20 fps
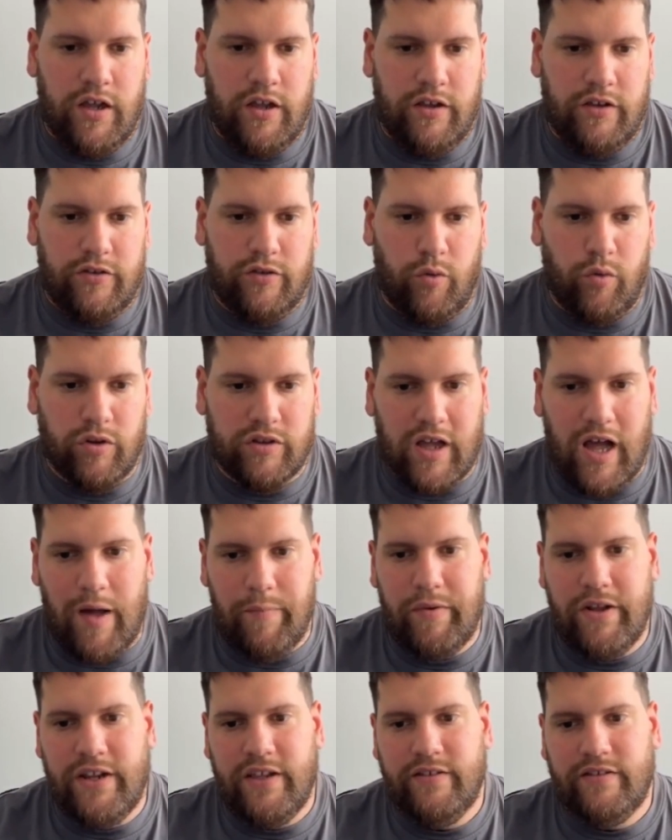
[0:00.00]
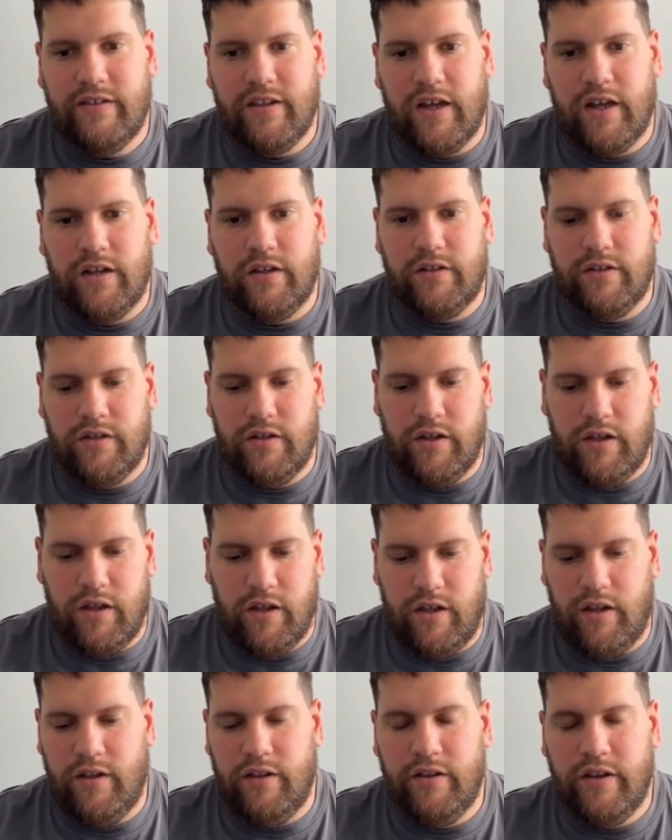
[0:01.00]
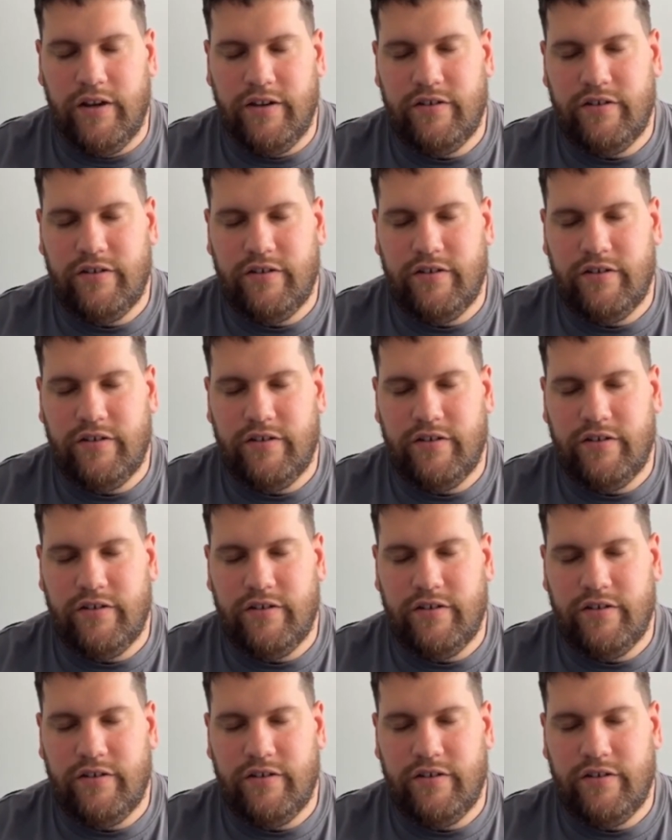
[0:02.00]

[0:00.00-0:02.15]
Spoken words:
So what happens is that there